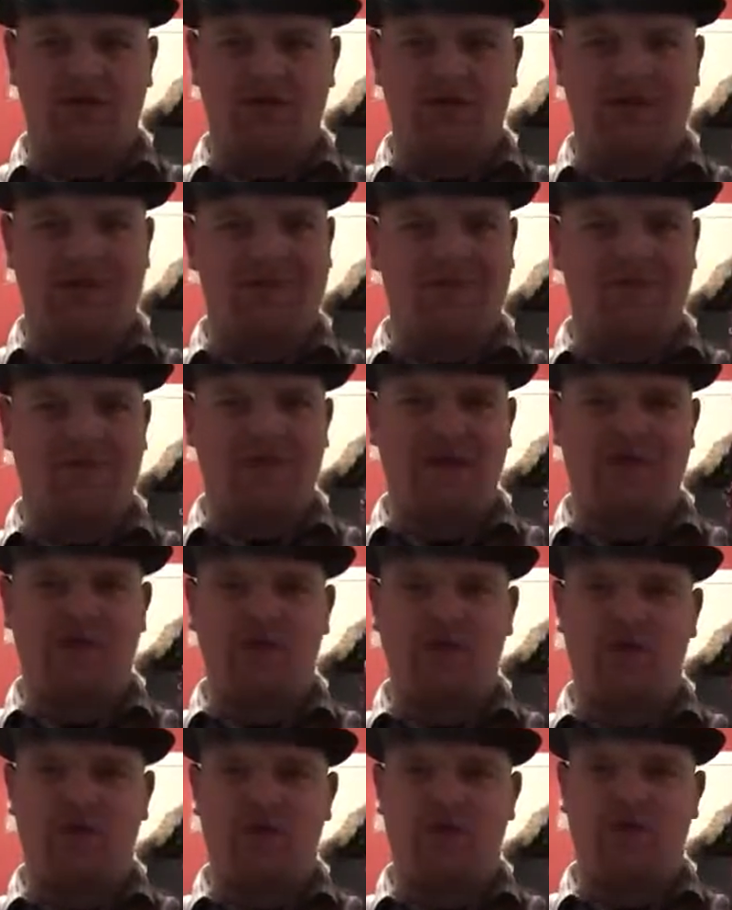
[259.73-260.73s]
yeah, they
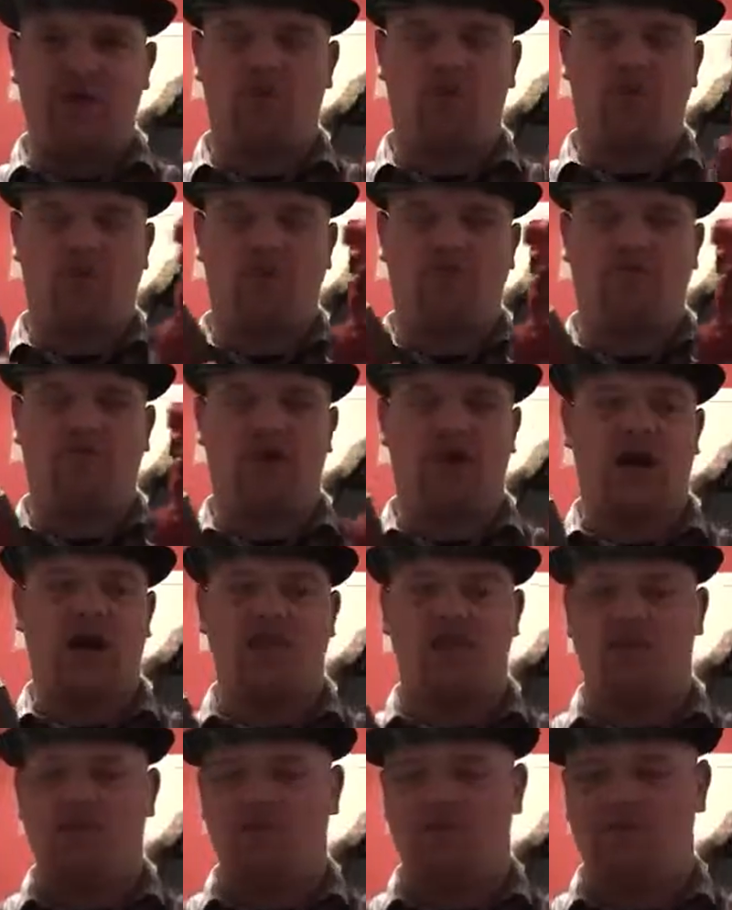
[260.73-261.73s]
do their role just fine.